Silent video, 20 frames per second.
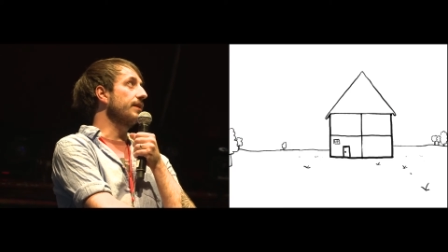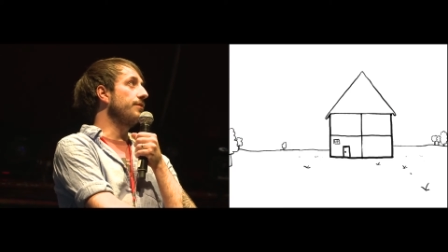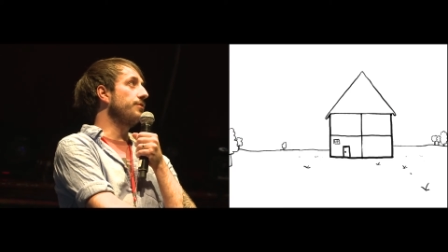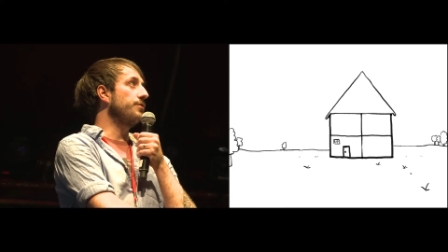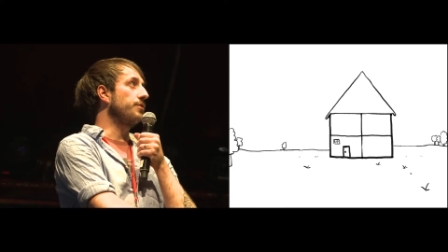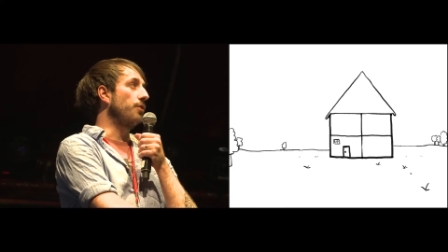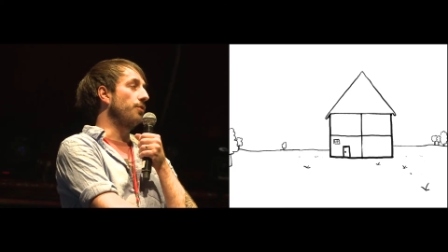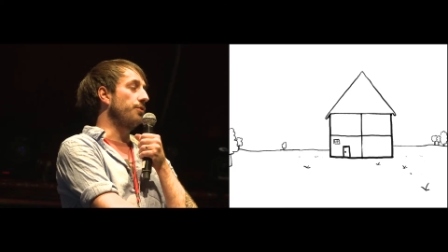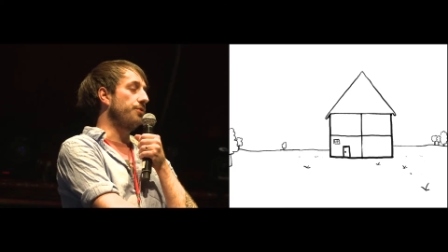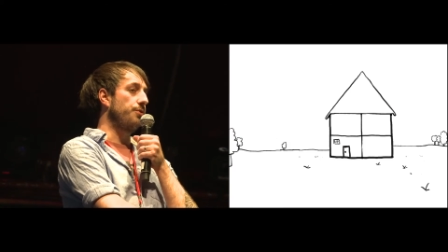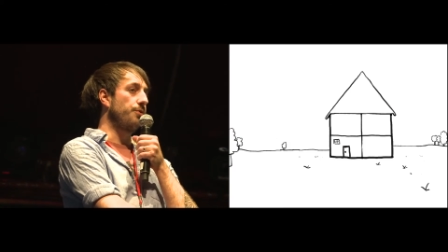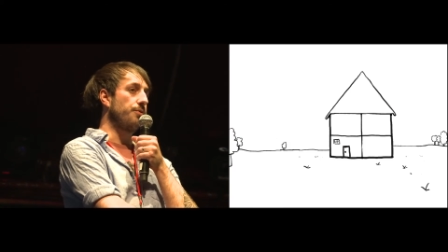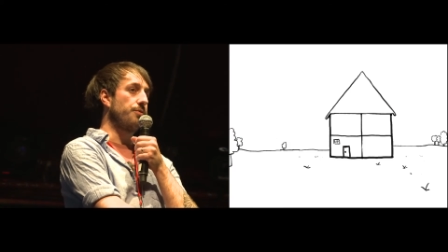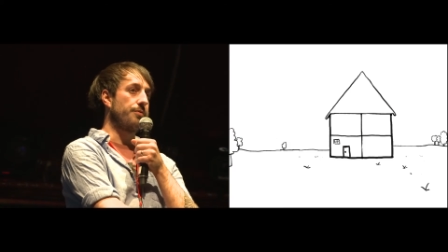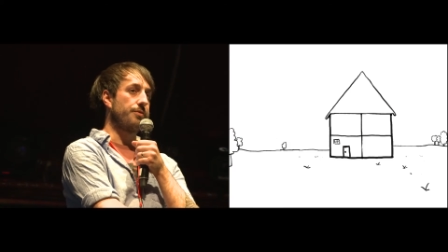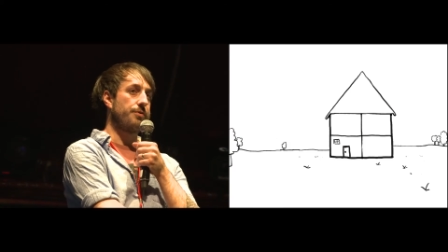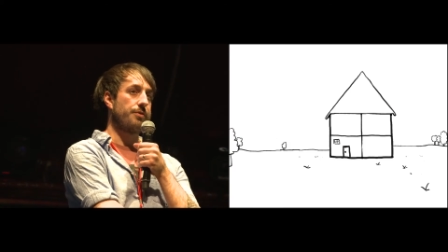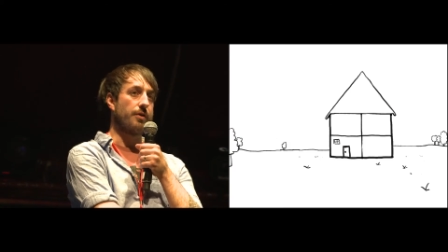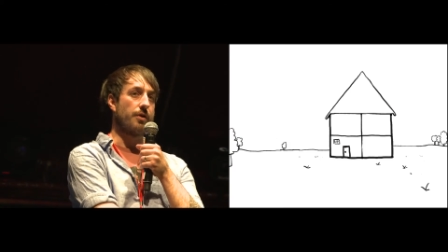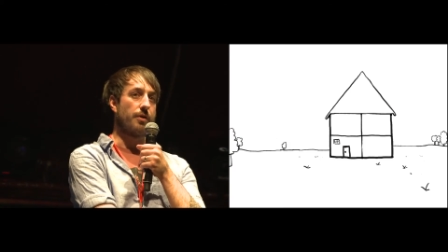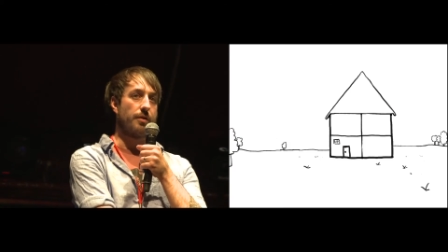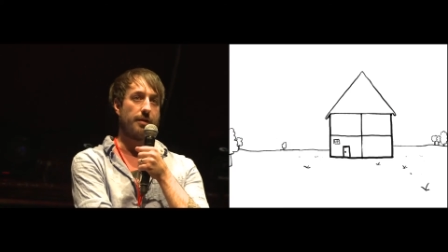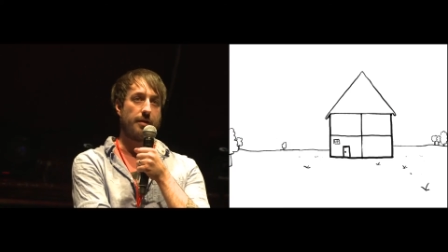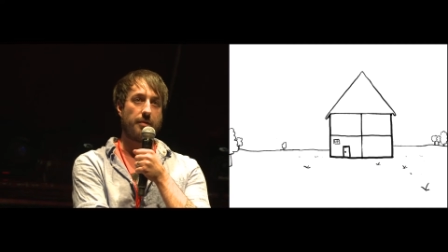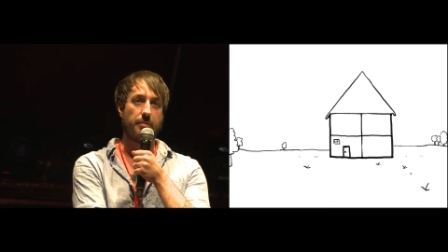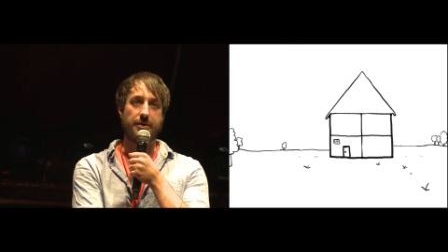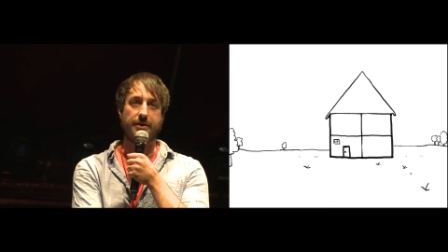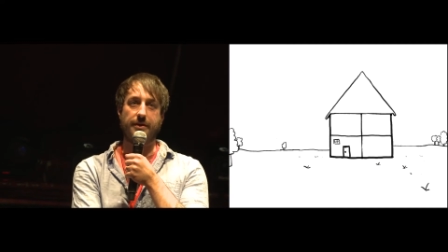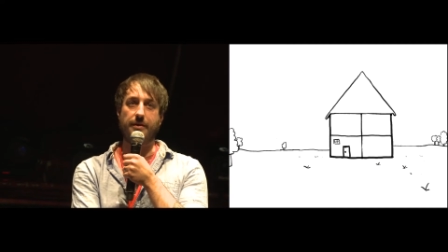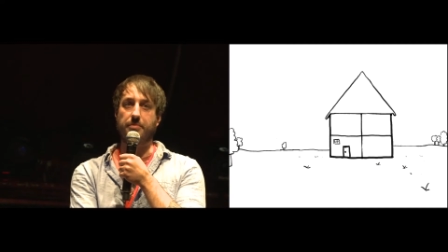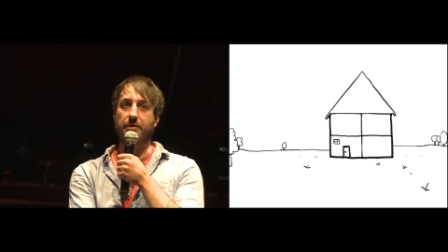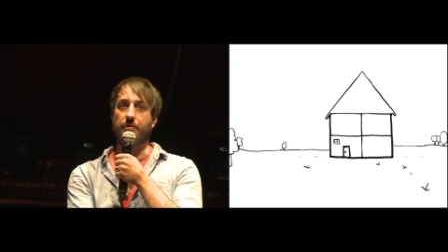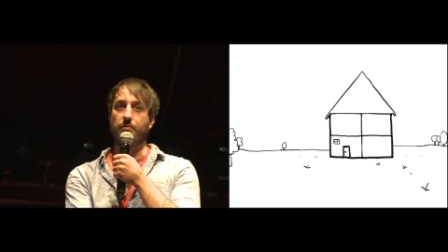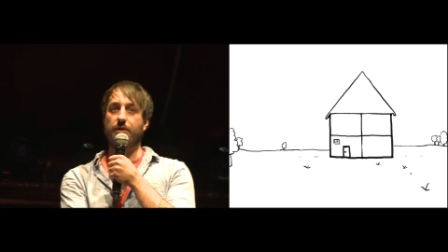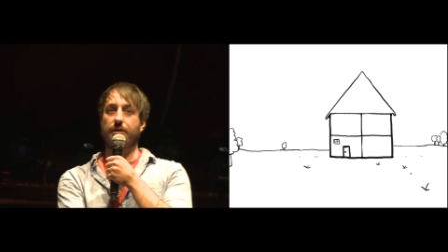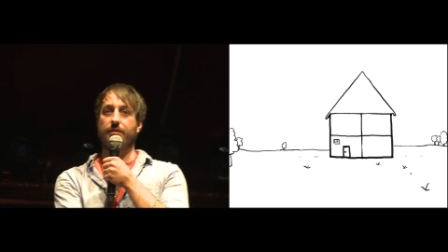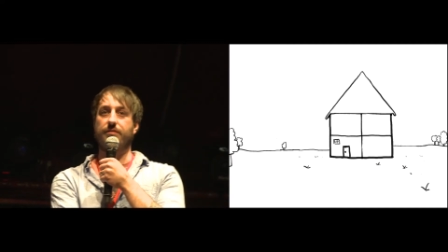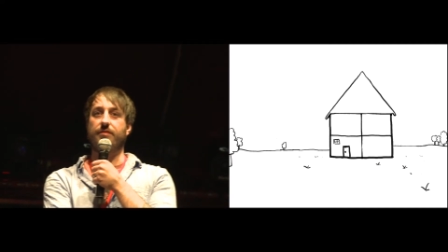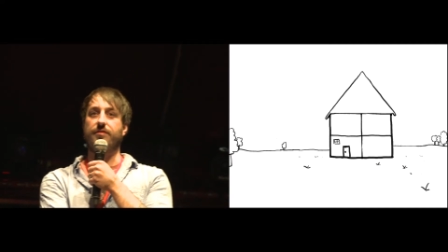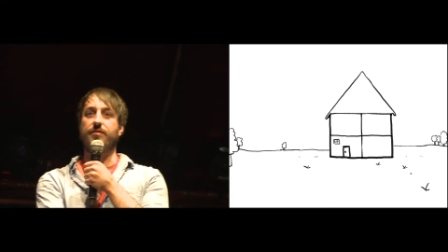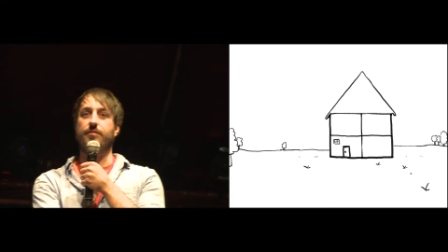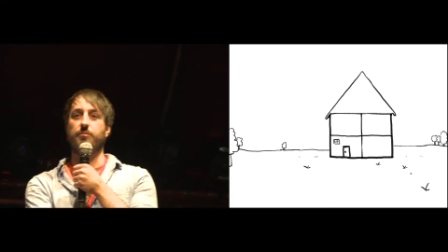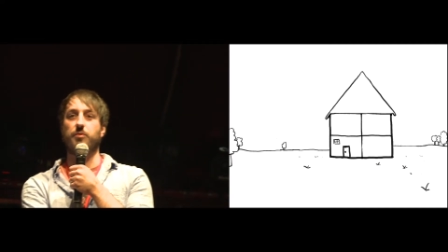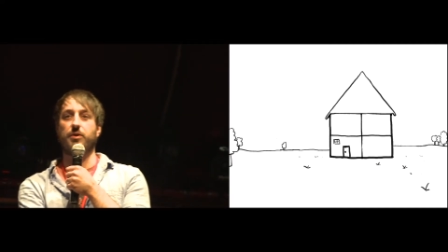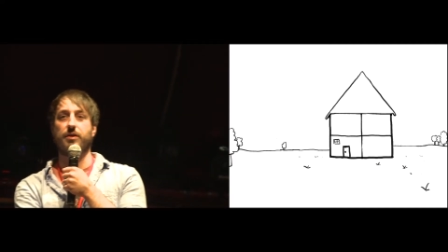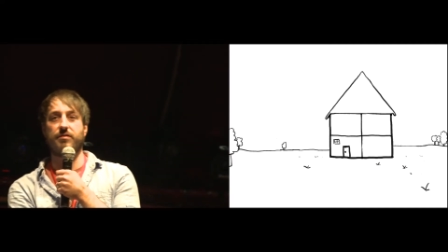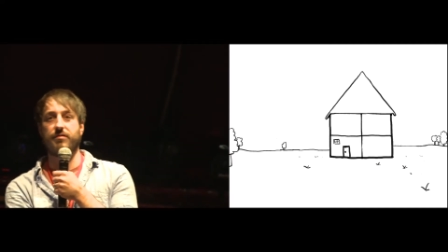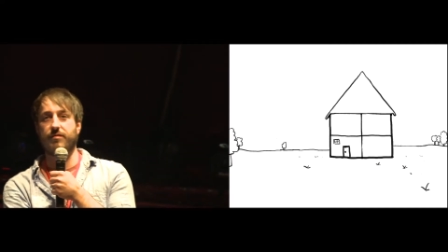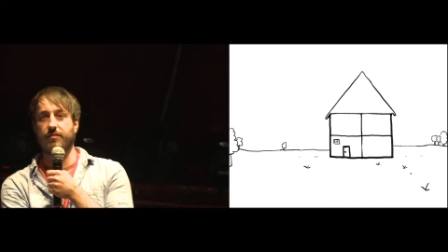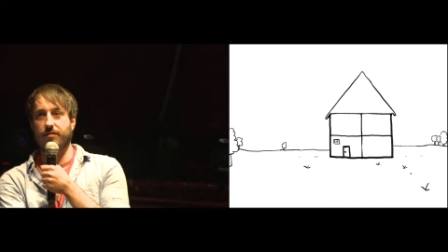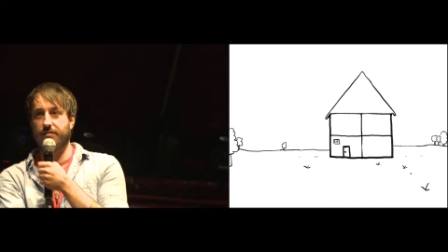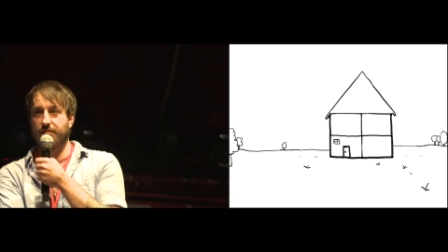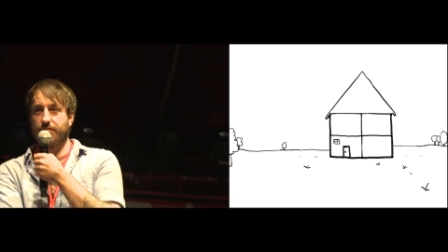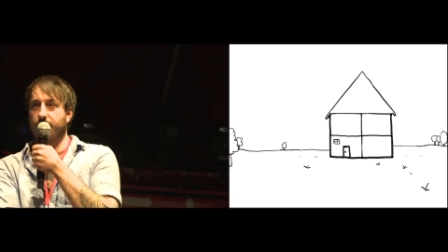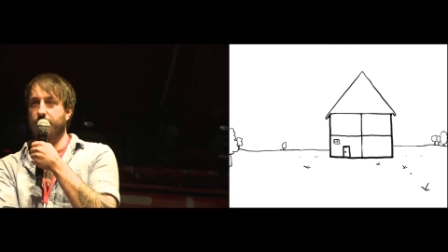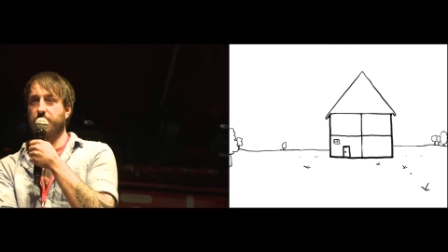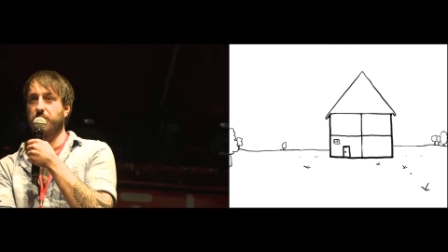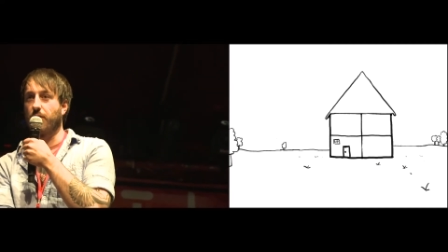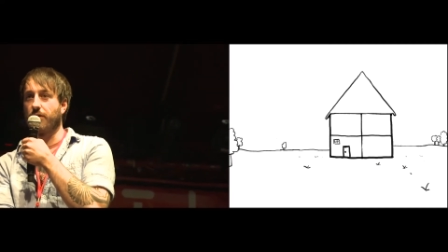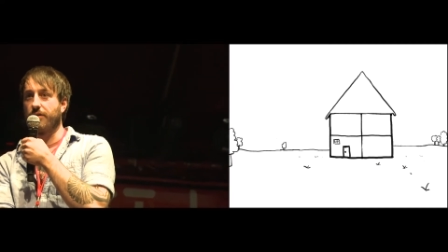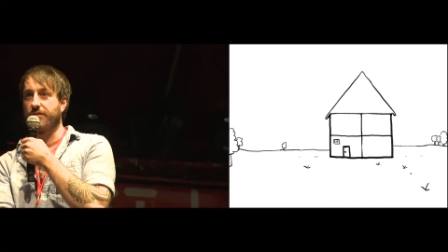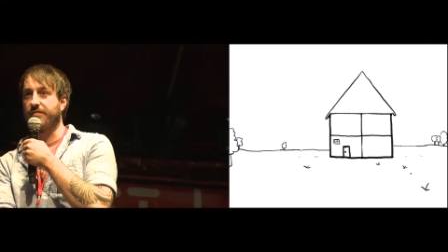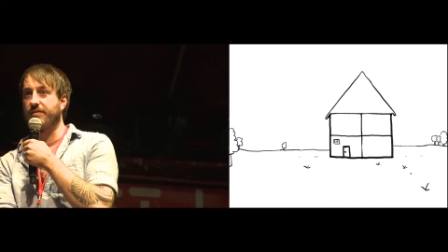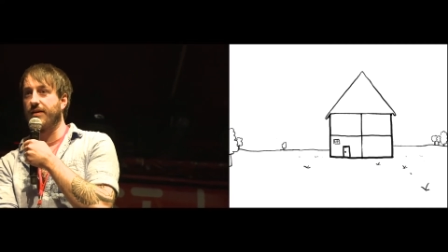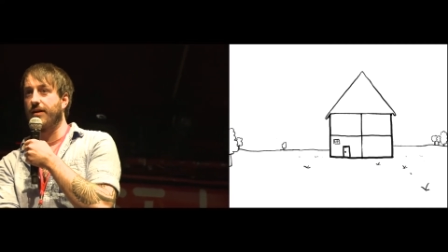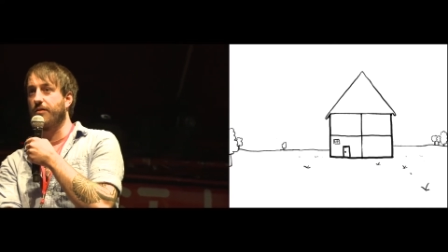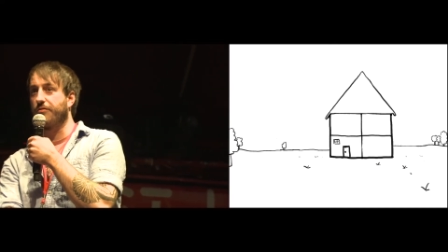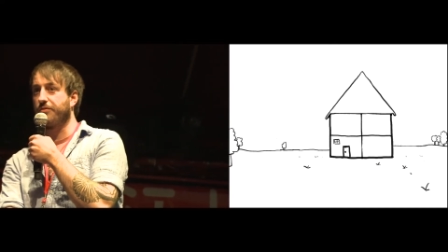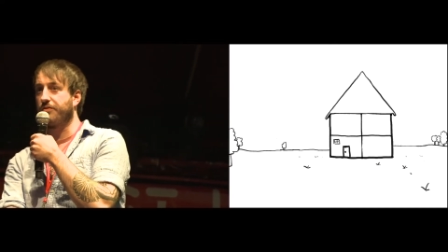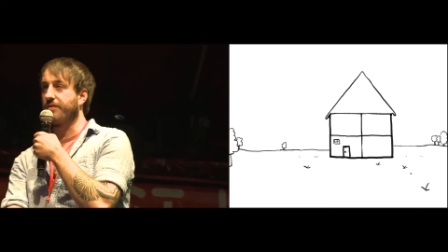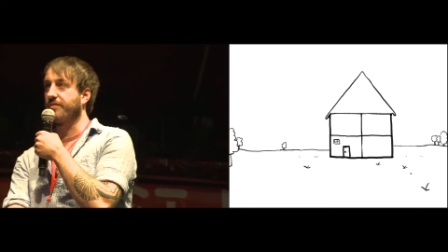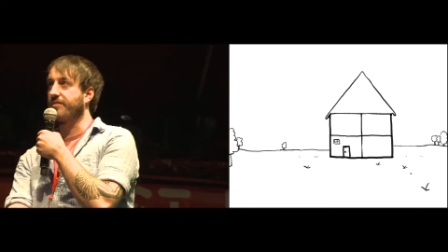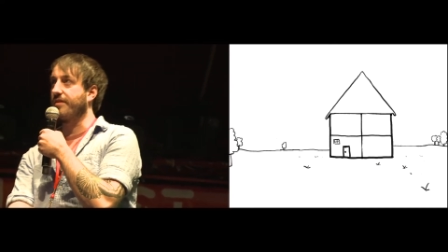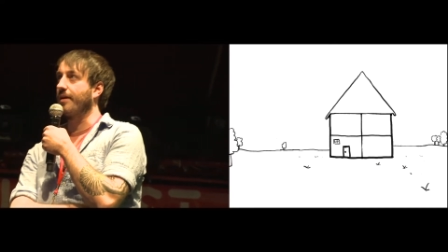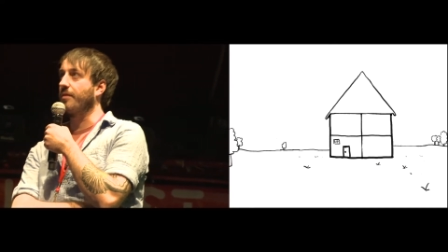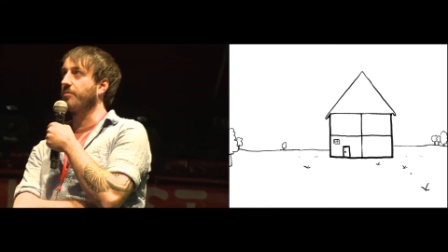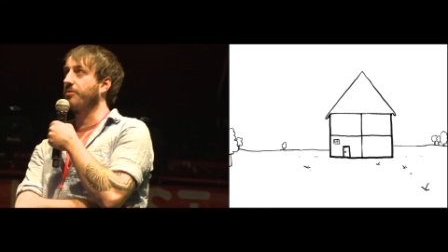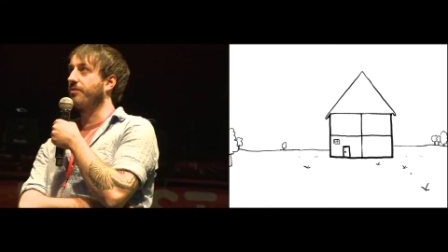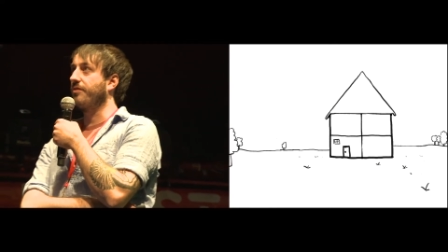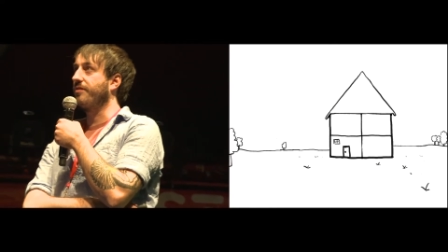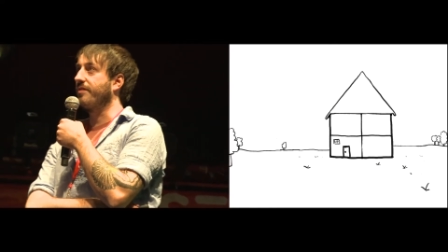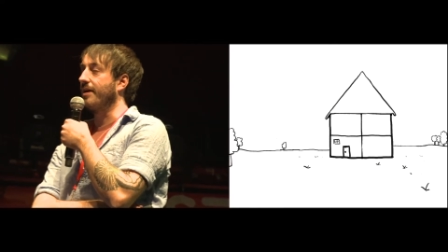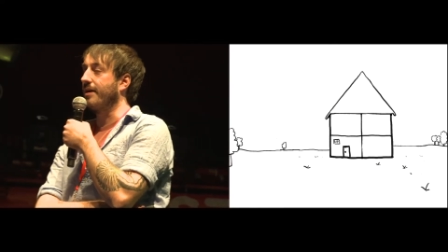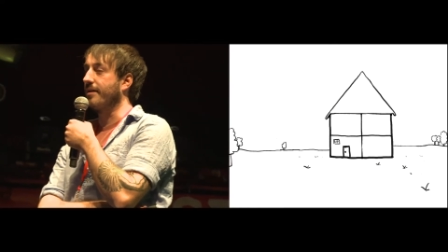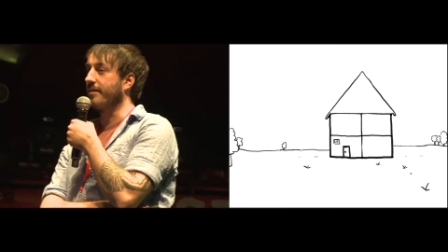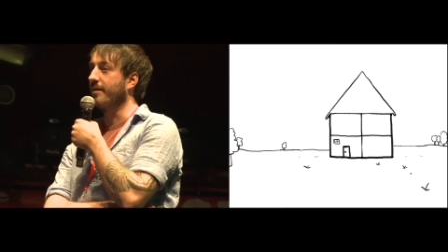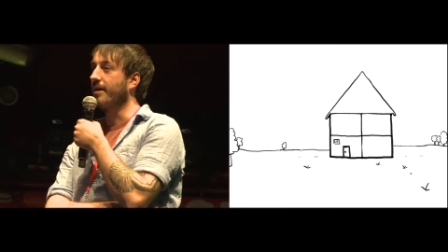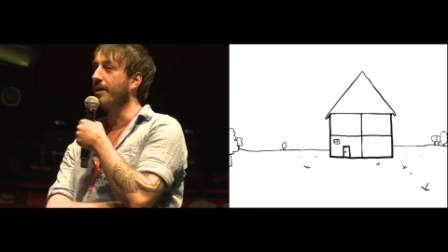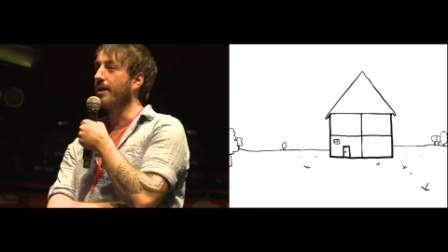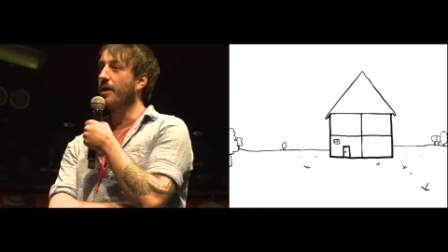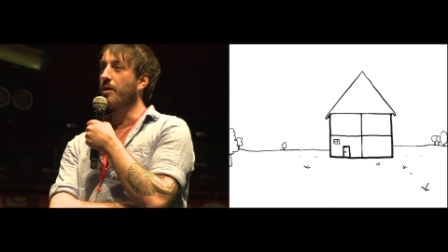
So to, to go a little bit deeper, what is, this, what is this smallest cell of a sustainable society?